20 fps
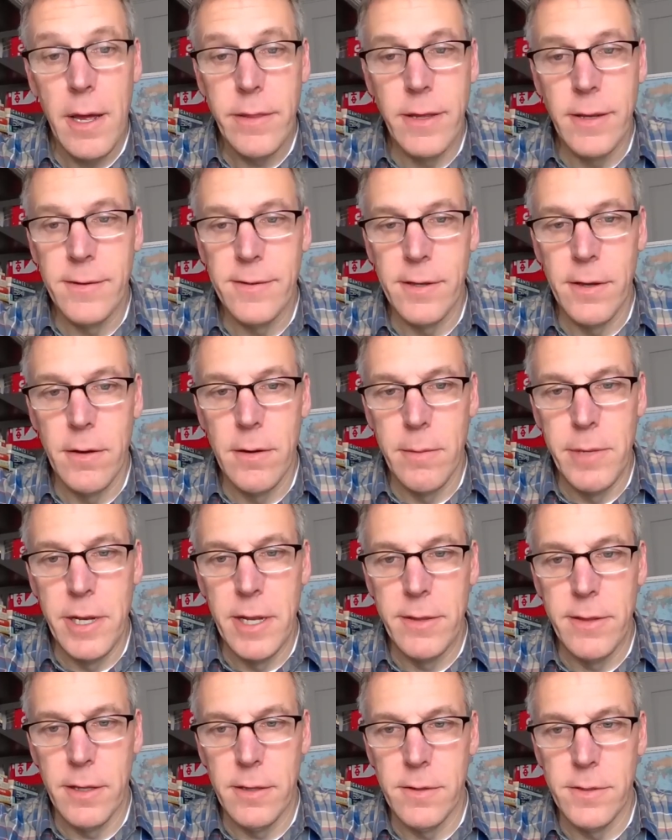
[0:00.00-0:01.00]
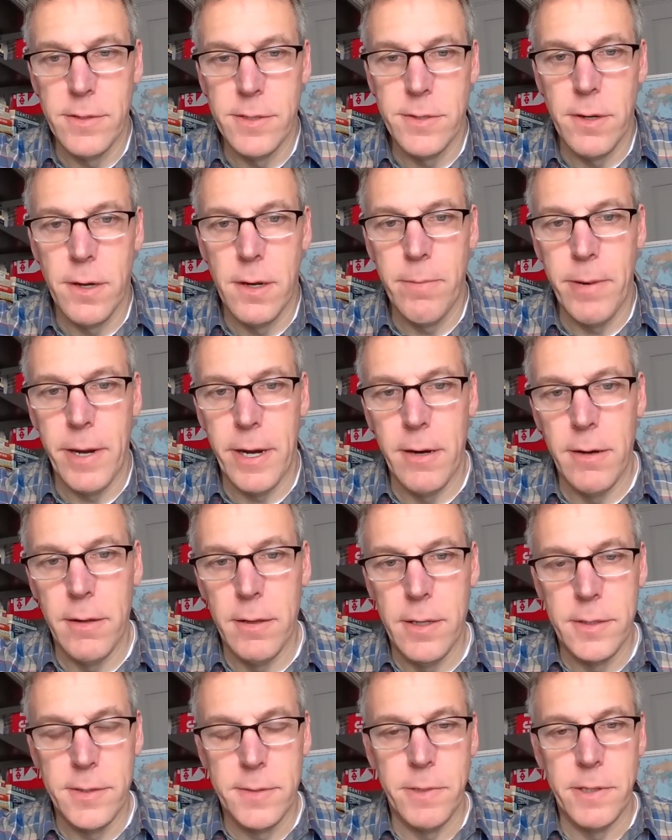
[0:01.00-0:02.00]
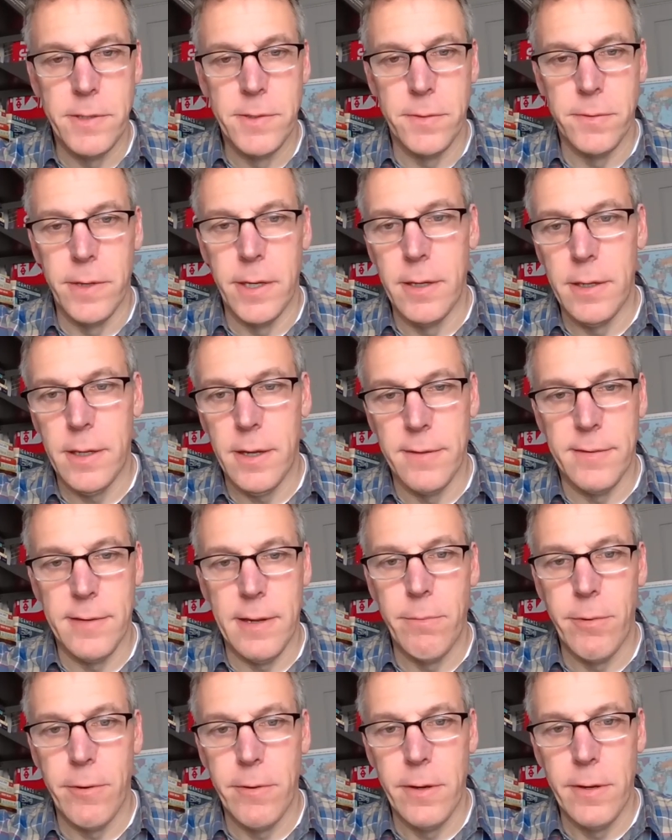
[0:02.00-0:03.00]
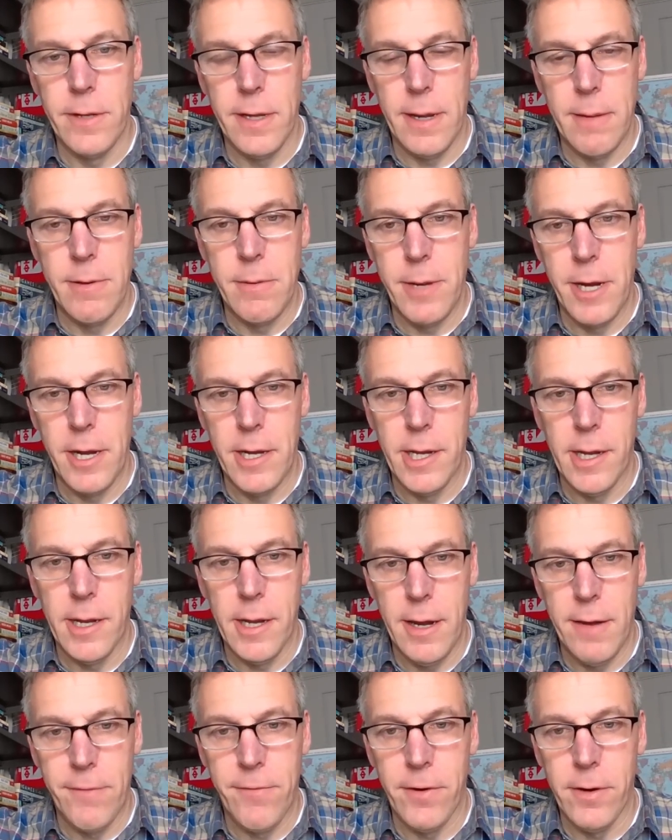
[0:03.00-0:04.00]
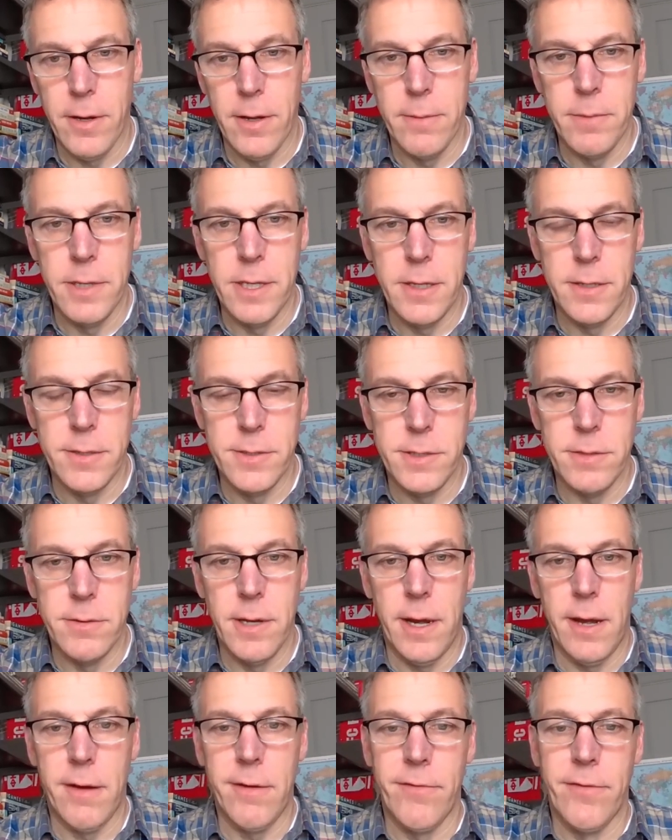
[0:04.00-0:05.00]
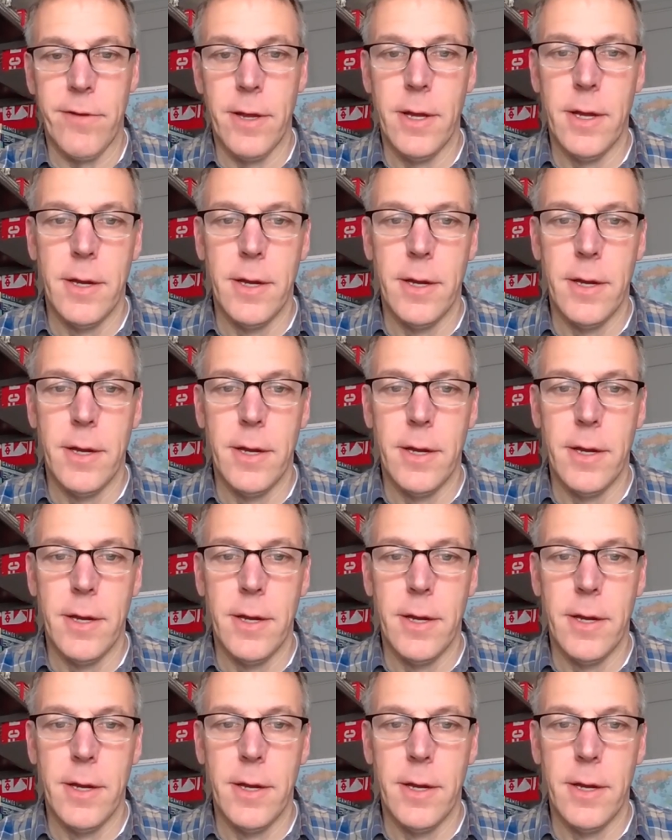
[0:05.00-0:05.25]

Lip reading: I think so. I think there's strong parallels between contemporary diamond mining in Africa, because you have